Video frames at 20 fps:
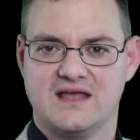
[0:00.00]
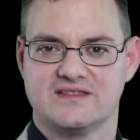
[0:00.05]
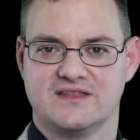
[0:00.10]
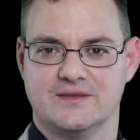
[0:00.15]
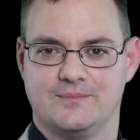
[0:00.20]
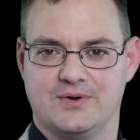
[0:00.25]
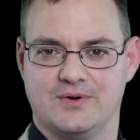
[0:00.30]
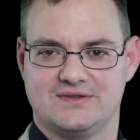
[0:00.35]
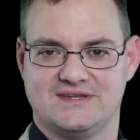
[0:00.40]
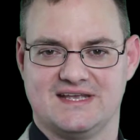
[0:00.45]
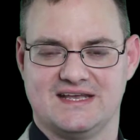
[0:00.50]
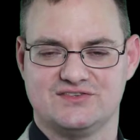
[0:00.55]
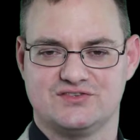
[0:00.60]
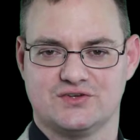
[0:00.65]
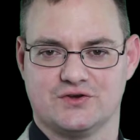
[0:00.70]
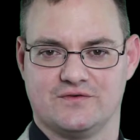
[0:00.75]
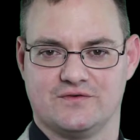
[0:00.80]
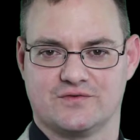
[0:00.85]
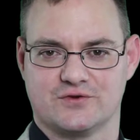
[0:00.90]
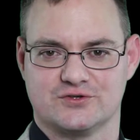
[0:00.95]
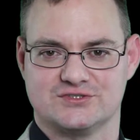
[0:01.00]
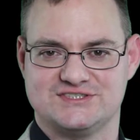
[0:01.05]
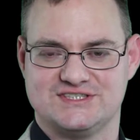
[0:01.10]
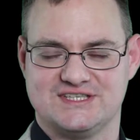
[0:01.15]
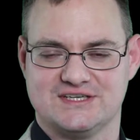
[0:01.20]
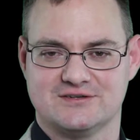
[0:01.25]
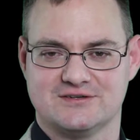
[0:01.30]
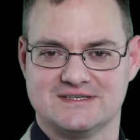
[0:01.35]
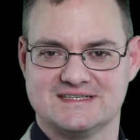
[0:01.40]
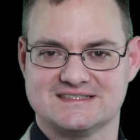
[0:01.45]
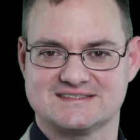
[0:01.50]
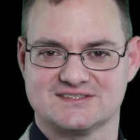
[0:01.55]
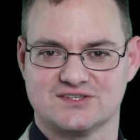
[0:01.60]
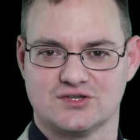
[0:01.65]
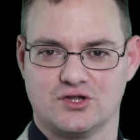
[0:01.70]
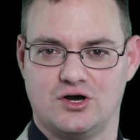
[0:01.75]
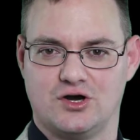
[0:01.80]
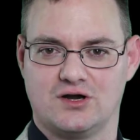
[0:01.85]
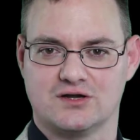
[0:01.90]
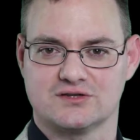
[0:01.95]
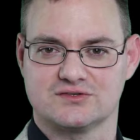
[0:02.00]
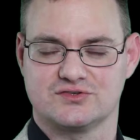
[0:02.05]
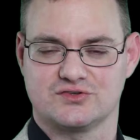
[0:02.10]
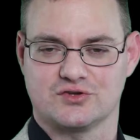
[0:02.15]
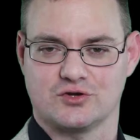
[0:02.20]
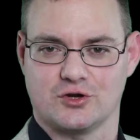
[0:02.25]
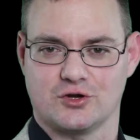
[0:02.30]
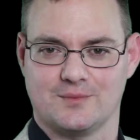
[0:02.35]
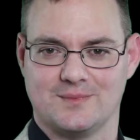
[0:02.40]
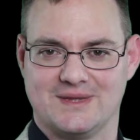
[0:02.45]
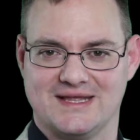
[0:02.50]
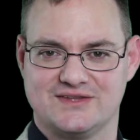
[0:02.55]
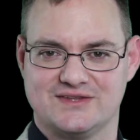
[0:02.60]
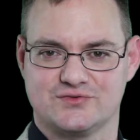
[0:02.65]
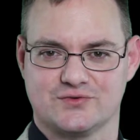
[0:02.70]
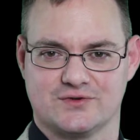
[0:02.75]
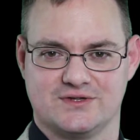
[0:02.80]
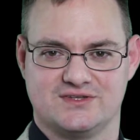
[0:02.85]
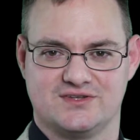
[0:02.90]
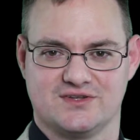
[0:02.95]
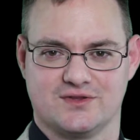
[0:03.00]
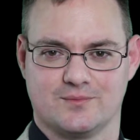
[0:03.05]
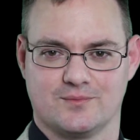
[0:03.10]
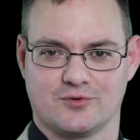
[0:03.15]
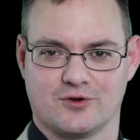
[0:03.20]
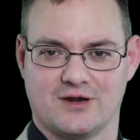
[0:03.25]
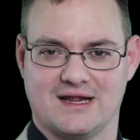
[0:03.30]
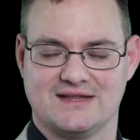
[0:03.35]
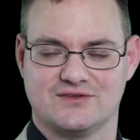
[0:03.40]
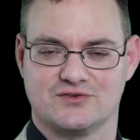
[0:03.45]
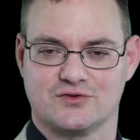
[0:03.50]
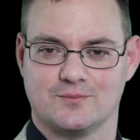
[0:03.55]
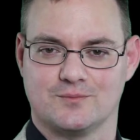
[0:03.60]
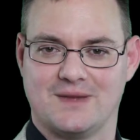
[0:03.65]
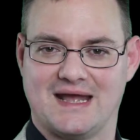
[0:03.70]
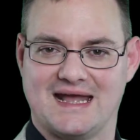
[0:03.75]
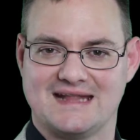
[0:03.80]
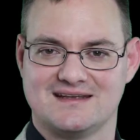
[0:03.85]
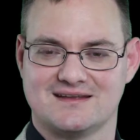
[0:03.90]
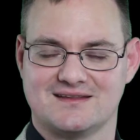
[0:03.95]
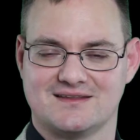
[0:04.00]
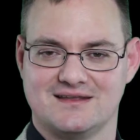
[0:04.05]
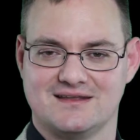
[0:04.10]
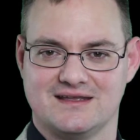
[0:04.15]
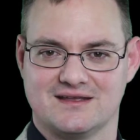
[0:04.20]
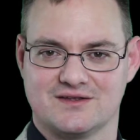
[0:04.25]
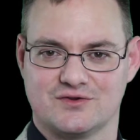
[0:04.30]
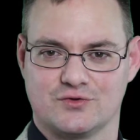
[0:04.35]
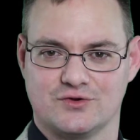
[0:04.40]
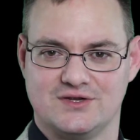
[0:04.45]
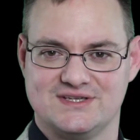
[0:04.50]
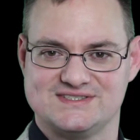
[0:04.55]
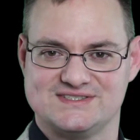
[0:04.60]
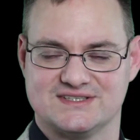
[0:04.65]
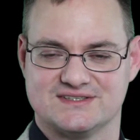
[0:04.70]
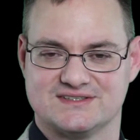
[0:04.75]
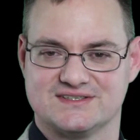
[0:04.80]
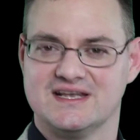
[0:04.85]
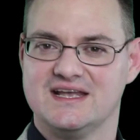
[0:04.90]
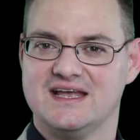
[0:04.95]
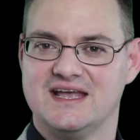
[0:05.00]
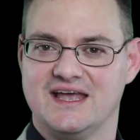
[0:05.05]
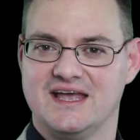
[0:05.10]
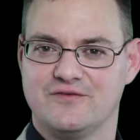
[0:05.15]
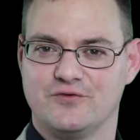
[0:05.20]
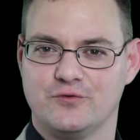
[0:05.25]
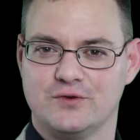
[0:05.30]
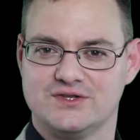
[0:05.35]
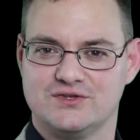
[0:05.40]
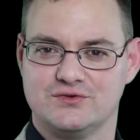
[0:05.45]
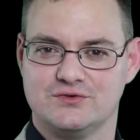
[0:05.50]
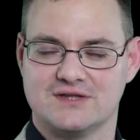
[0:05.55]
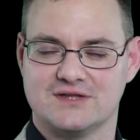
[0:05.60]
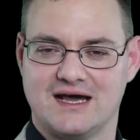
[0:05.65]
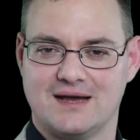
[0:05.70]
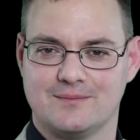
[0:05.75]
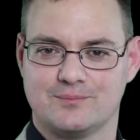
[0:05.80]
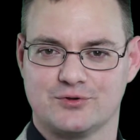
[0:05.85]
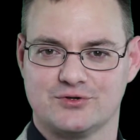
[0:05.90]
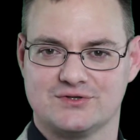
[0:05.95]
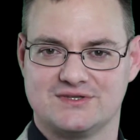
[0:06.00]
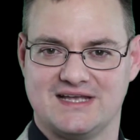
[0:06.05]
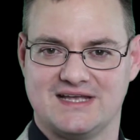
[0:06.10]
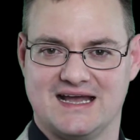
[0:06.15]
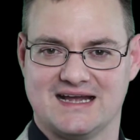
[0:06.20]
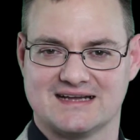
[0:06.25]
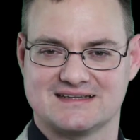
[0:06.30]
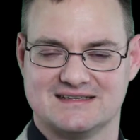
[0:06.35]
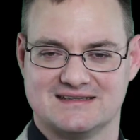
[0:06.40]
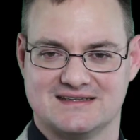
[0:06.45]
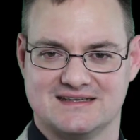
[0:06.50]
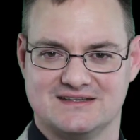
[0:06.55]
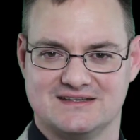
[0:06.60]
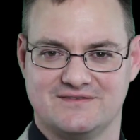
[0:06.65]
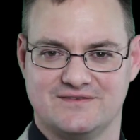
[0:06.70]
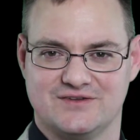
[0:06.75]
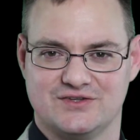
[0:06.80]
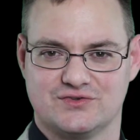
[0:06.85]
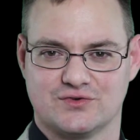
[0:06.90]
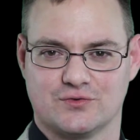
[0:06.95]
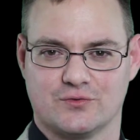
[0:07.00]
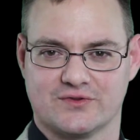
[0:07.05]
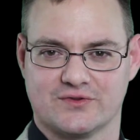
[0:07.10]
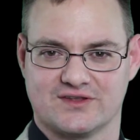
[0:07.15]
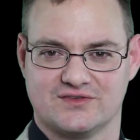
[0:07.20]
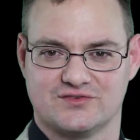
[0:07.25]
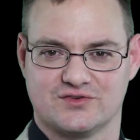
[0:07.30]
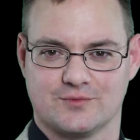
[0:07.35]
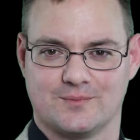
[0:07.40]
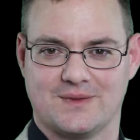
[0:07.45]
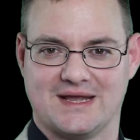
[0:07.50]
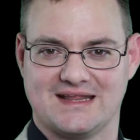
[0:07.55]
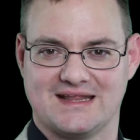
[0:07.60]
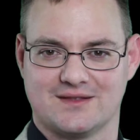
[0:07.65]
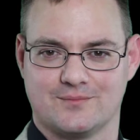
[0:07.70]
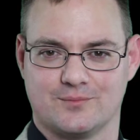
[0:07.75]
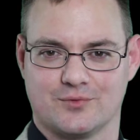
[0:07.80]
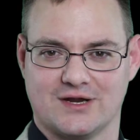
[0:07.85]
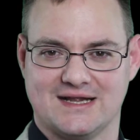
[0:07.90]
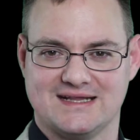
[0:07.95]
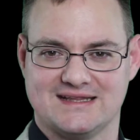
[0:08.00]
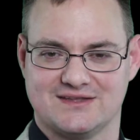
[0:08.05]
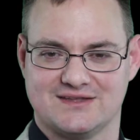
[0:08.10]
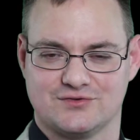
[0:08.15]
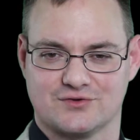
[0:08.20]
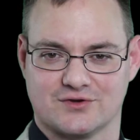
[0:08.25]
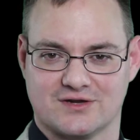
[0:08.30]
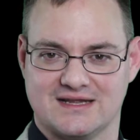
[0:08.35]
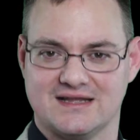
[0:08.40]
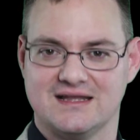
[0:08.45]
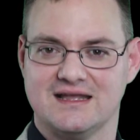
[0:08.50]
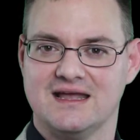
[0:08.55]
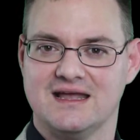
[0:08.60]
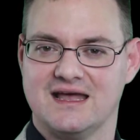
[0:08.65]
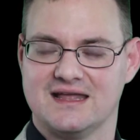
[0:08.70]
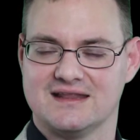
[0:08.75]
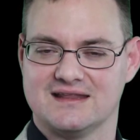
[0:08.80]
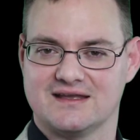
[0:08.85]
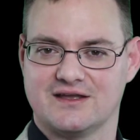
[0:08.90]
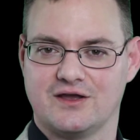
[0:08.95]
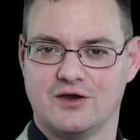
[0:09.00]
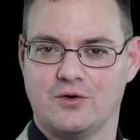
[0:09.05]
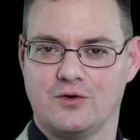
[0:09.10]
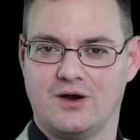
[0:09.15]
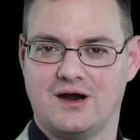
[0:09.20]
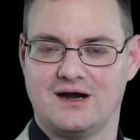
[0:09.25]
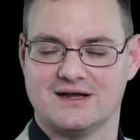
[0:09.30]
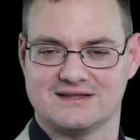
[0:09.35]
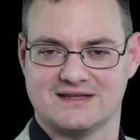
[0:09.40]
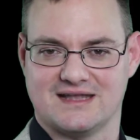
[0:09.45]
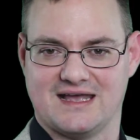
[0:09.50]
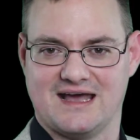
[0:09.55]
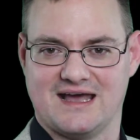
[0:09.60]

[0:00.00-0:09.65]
The potential for serious long-term injury to the brain dramatically increases if we do not protect an individual with a traumatic brain injury and they go on to